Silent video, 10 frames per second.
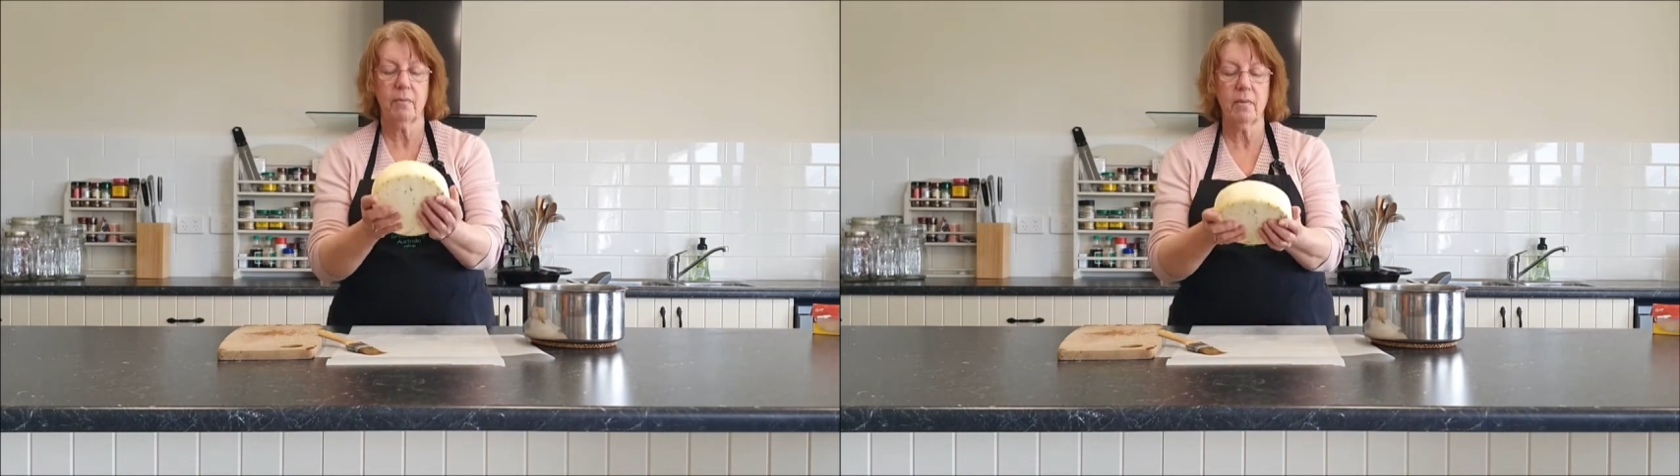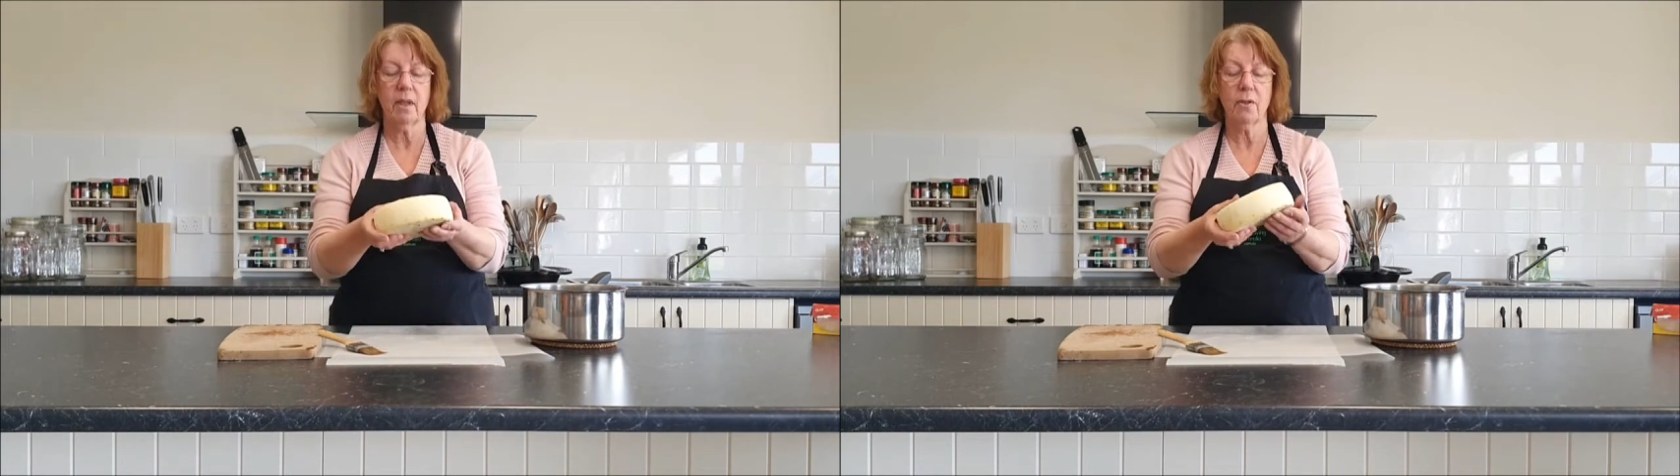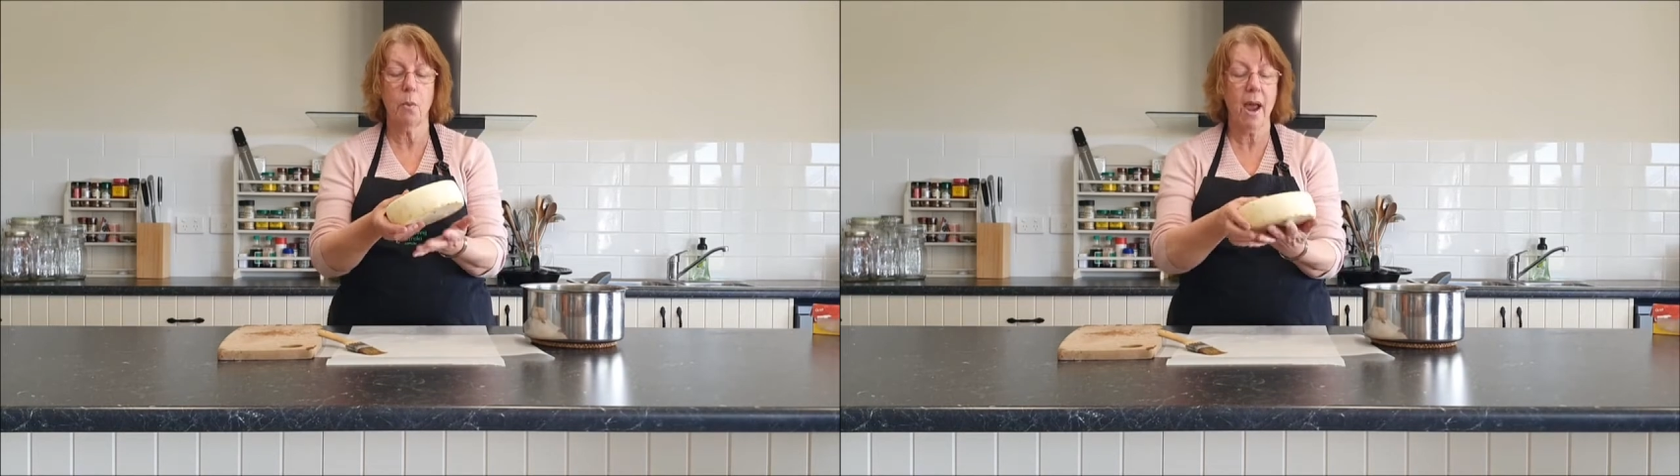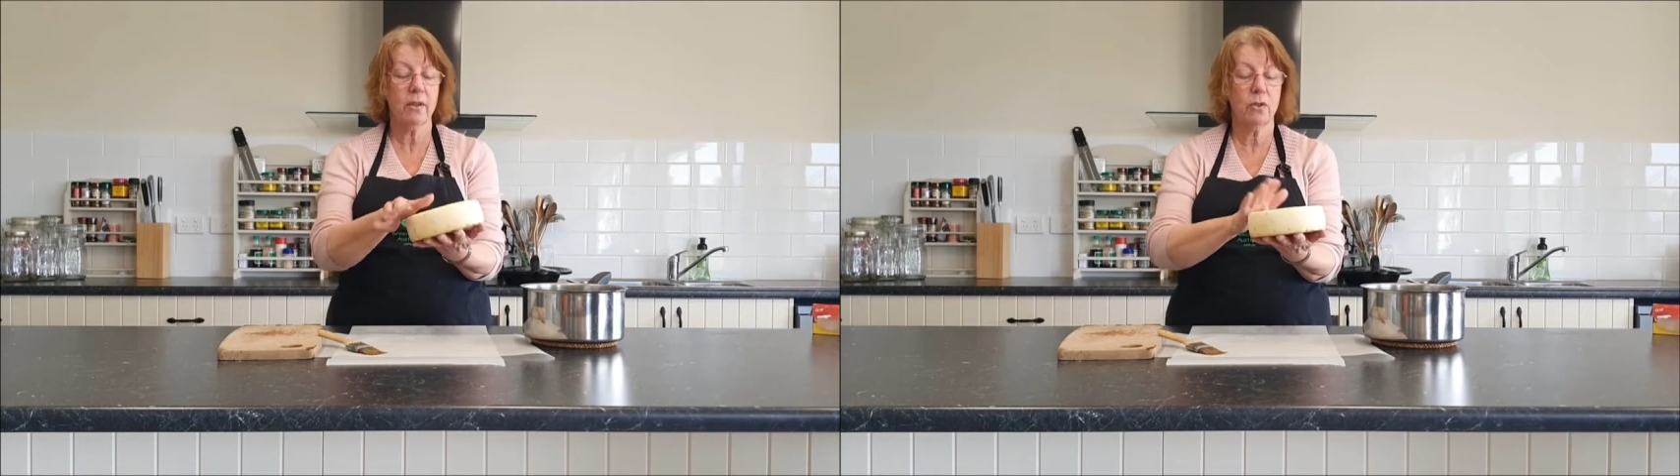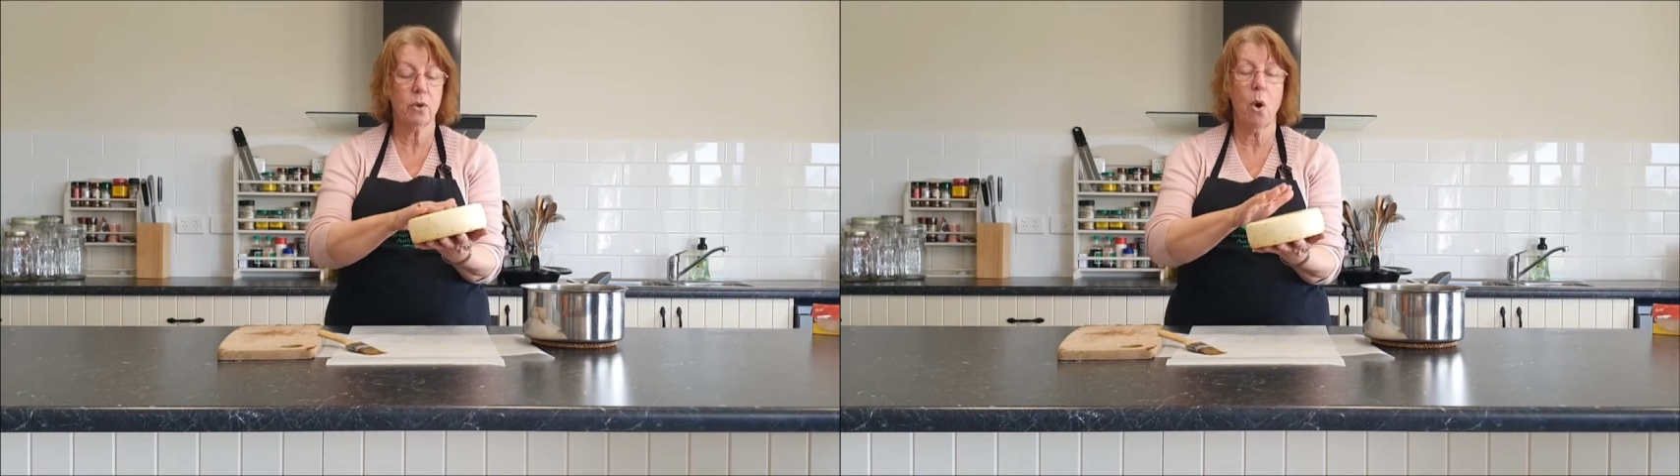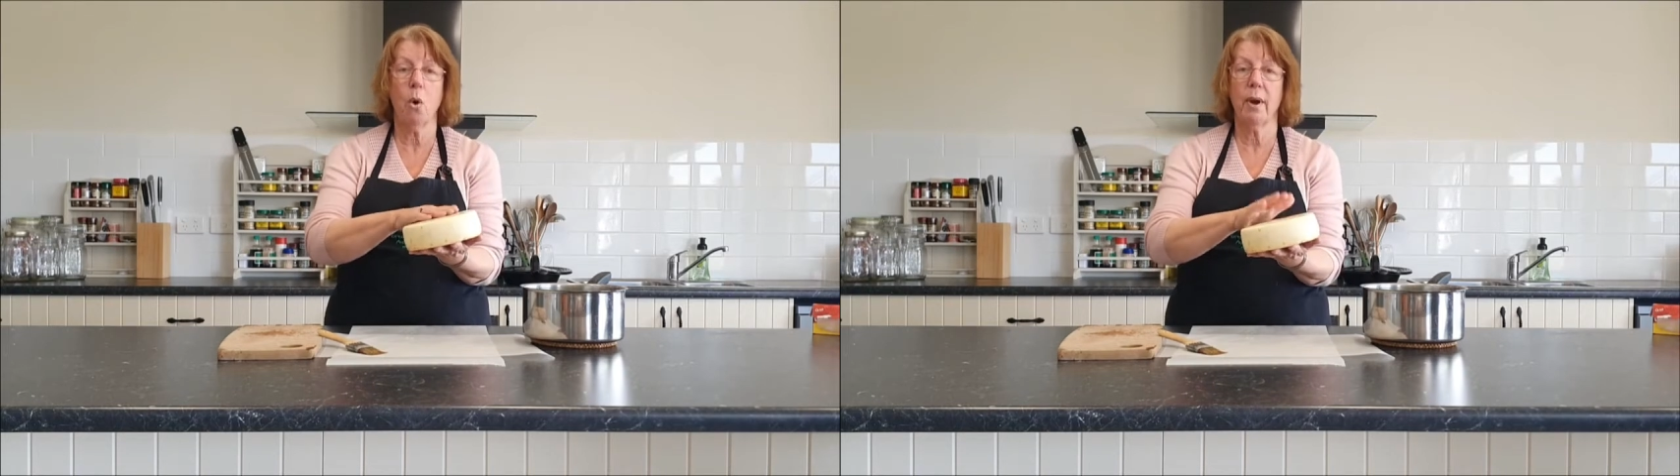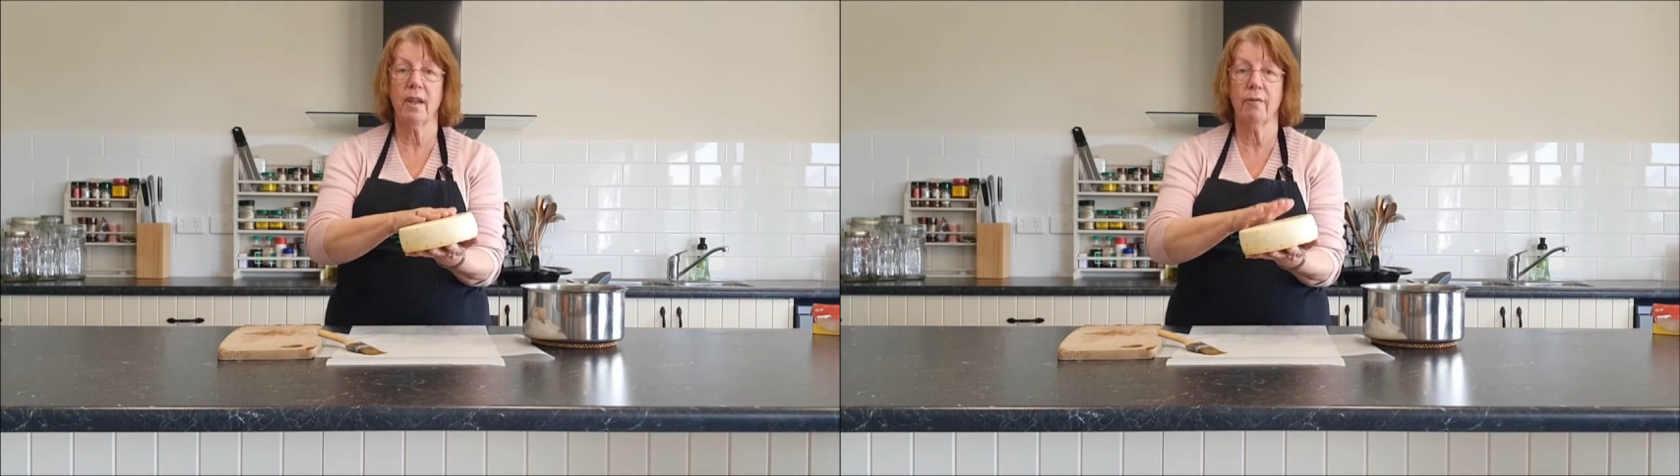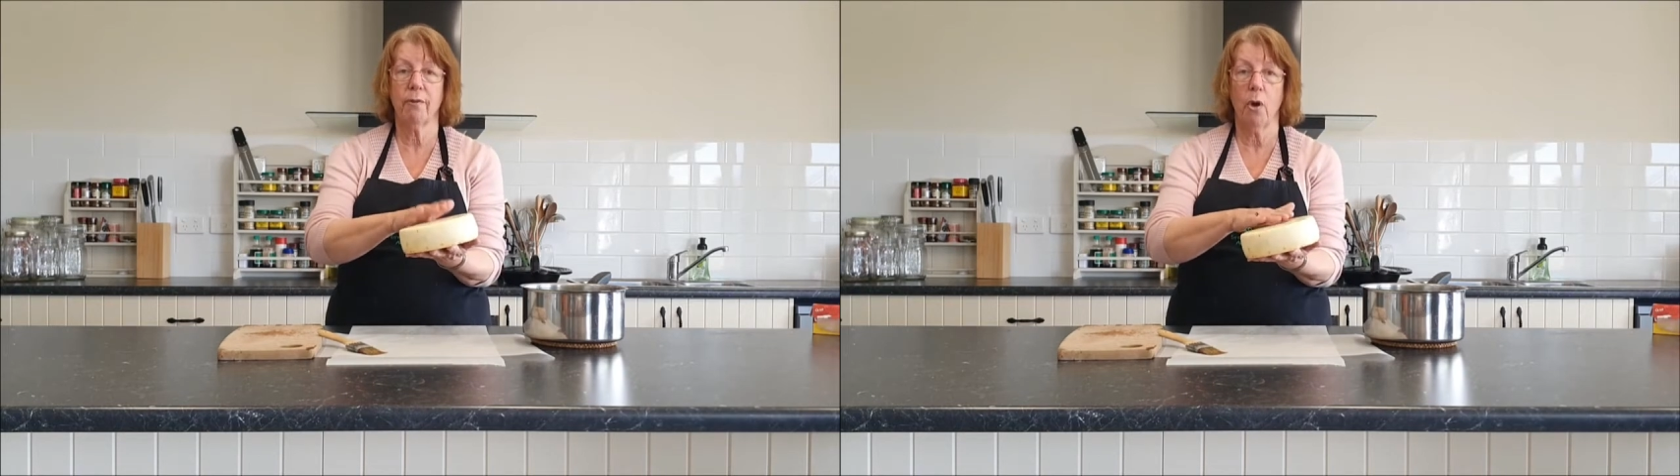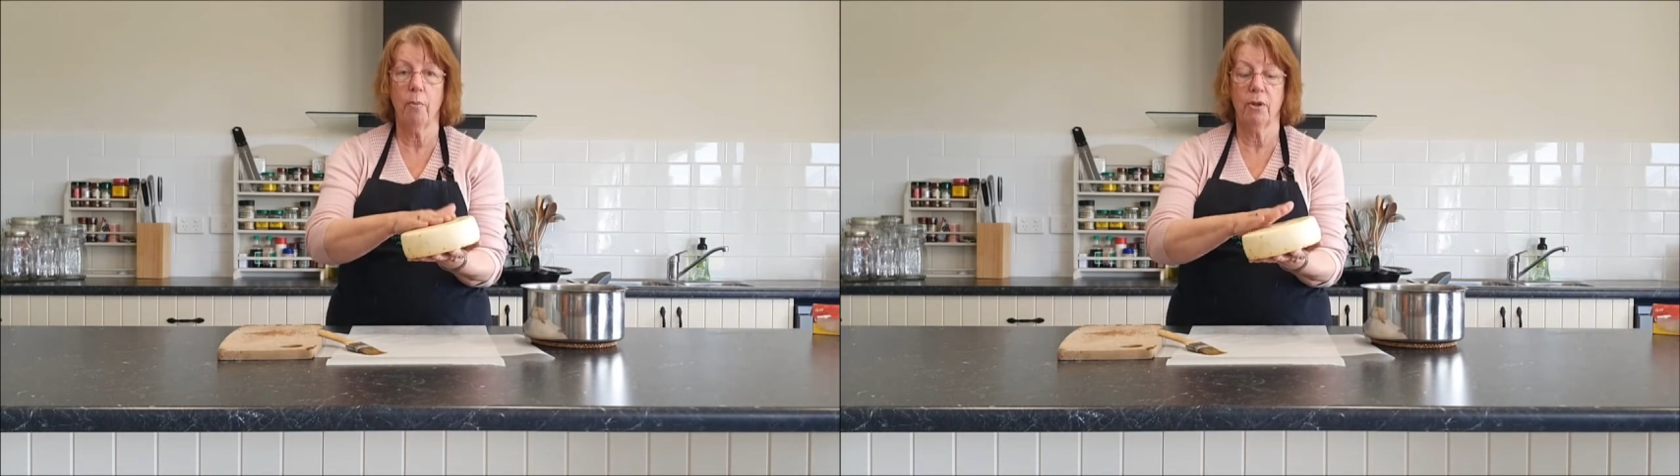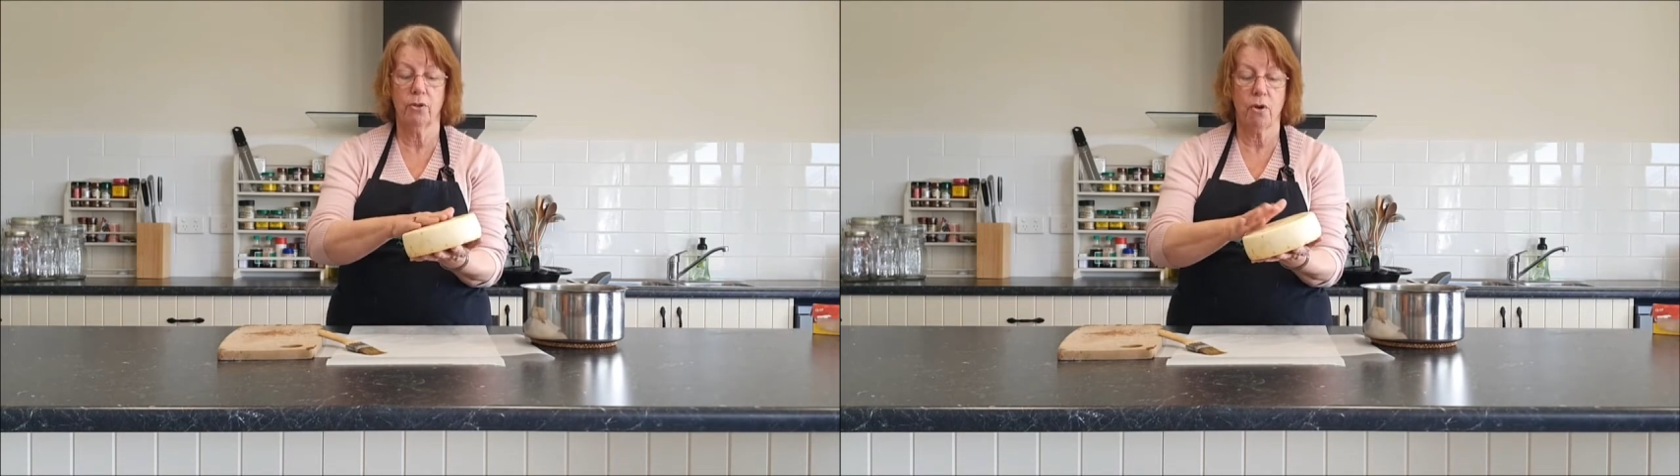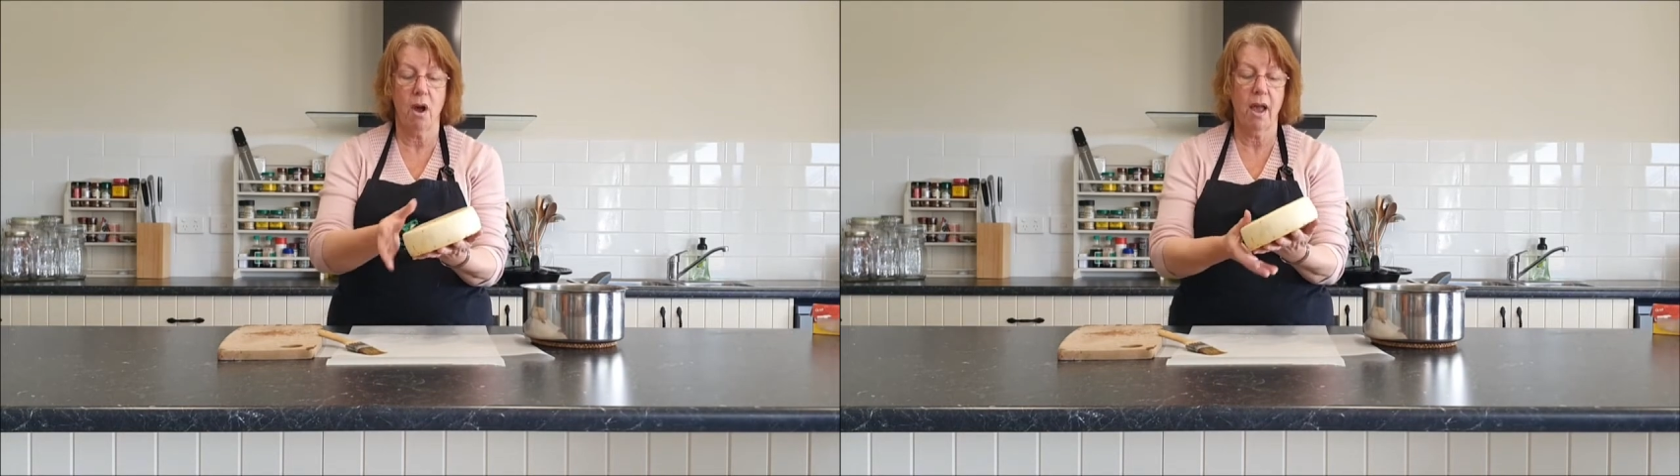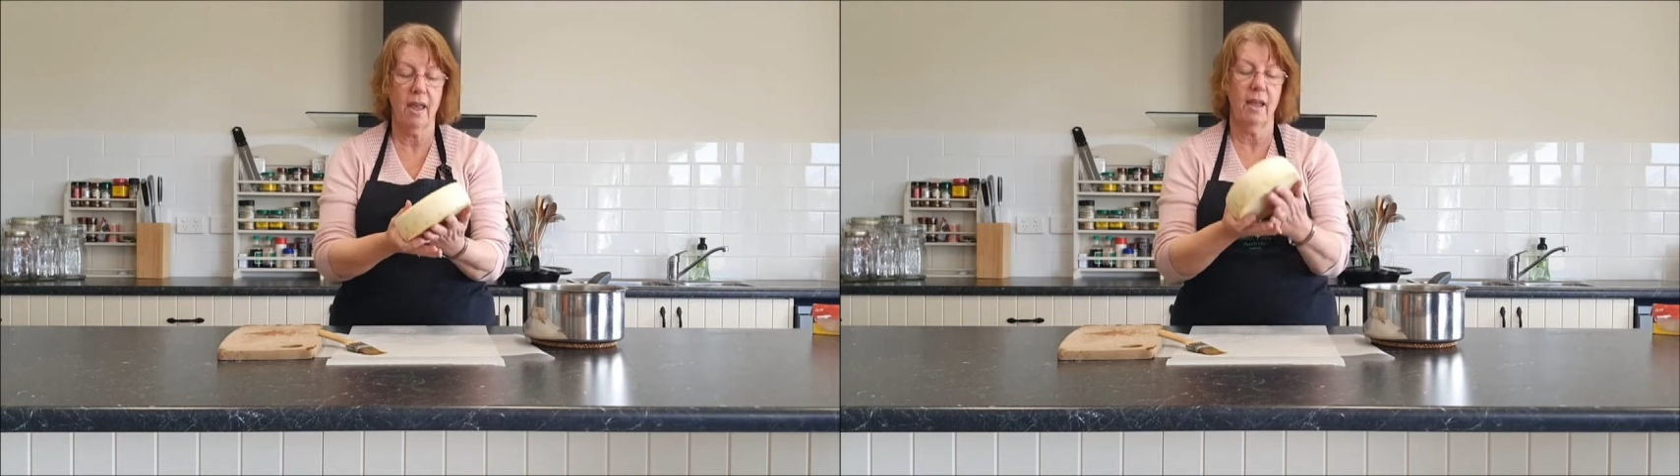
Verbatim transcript: The wax is already firm and dry,